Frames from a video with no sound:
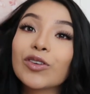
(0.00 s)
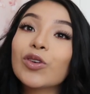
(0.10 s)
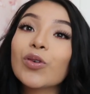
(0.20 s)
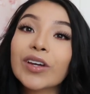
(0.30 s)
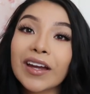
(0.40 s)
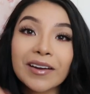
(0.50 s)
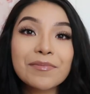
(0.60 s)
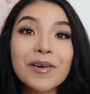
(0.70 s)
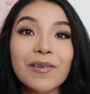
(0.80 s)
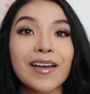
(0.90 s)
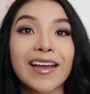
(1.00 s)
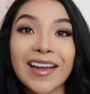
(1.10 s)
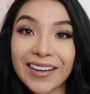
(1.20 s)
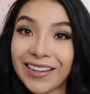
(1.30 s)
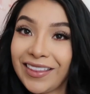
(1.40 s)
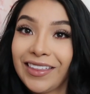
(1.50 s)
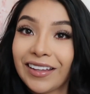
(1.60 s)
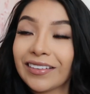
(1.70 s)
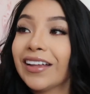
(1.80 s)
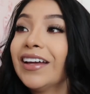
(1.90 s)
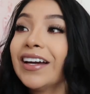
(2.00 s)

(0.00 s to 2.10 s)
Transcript: you don't care about anything.